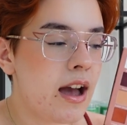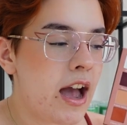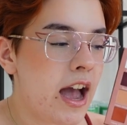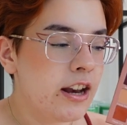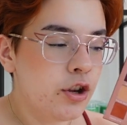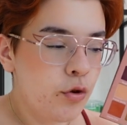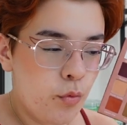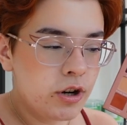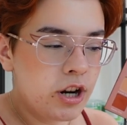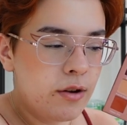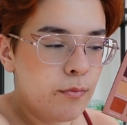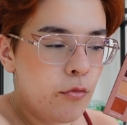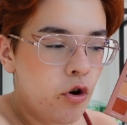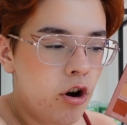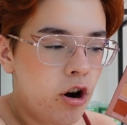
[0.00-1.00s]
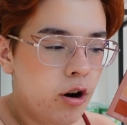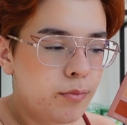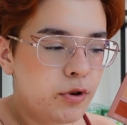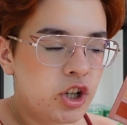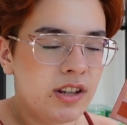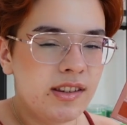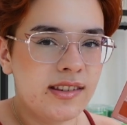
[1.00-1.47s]
and you wanted more
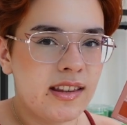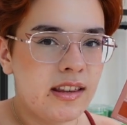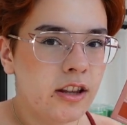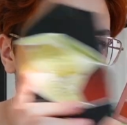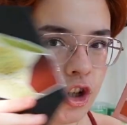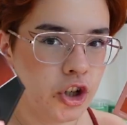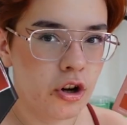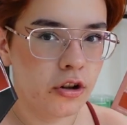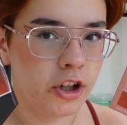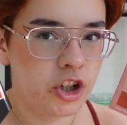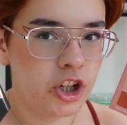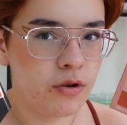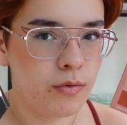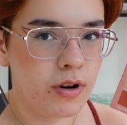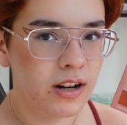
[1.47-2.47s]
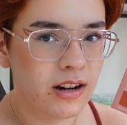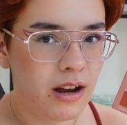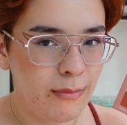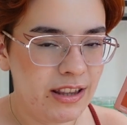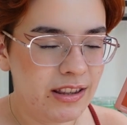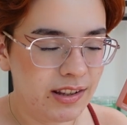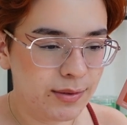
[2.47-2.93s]
options than the Geology one,
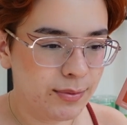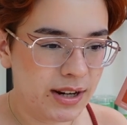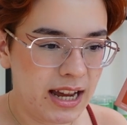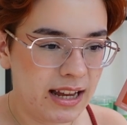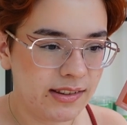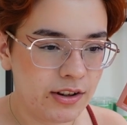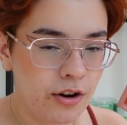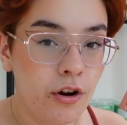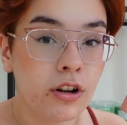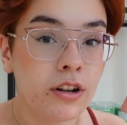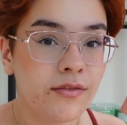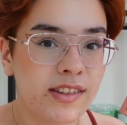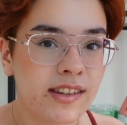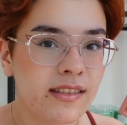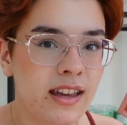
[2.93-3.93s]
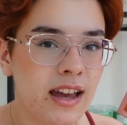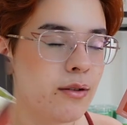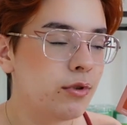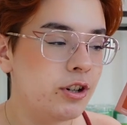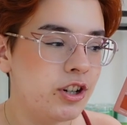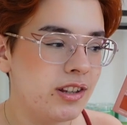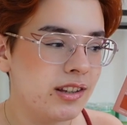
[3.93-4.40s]
I mean, this one has your olives in there,
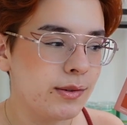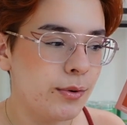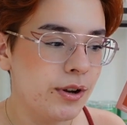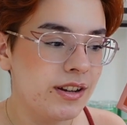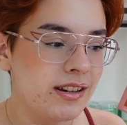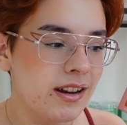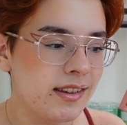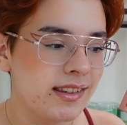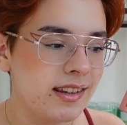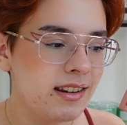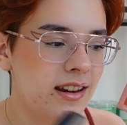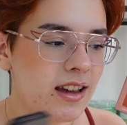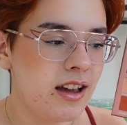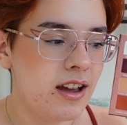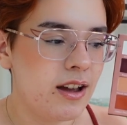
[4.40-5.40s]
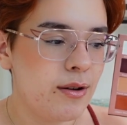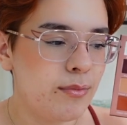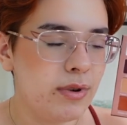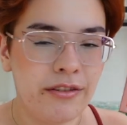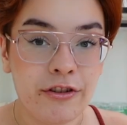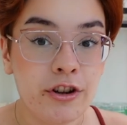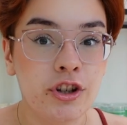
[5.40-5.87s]
which this one doesn't.
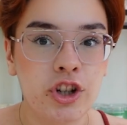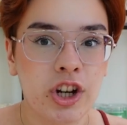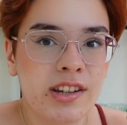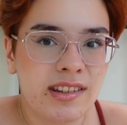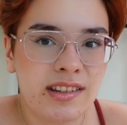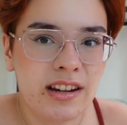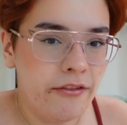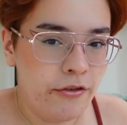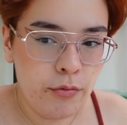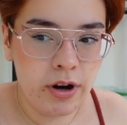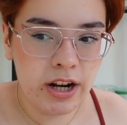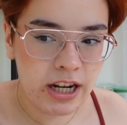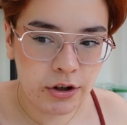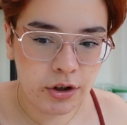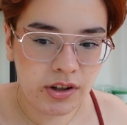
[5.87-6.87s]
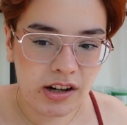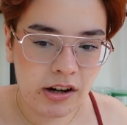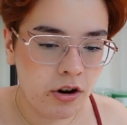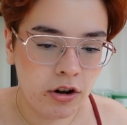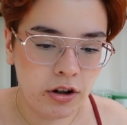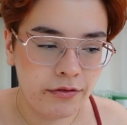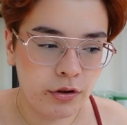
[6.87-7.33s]
But if you weren't interested
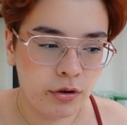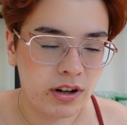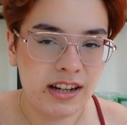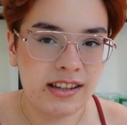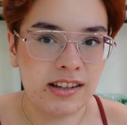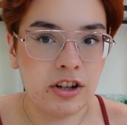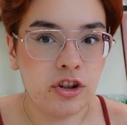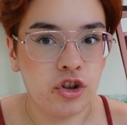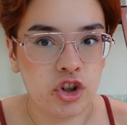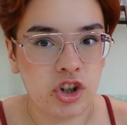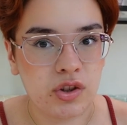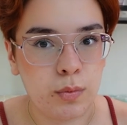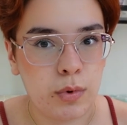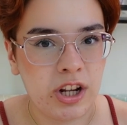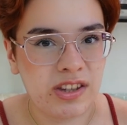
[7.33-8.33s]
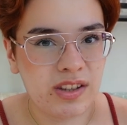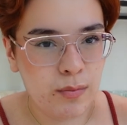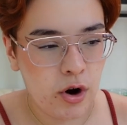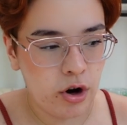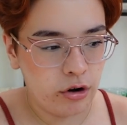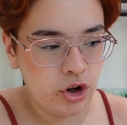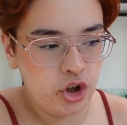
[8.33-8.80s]
in olive greens and you just wanted some
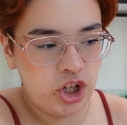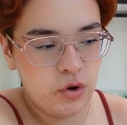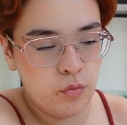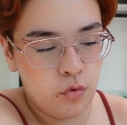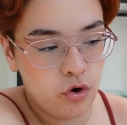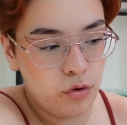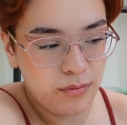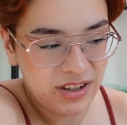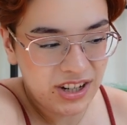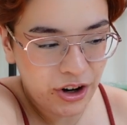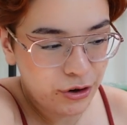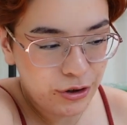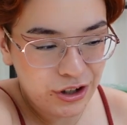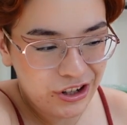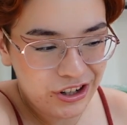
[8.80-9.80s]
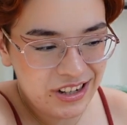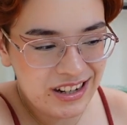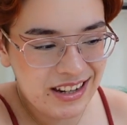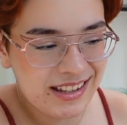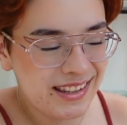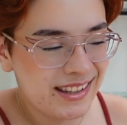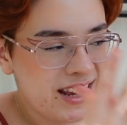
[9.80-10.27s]
orangey, warm-toned
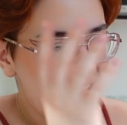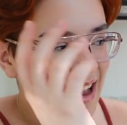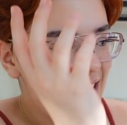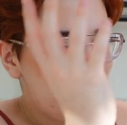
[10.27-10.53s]
goodness,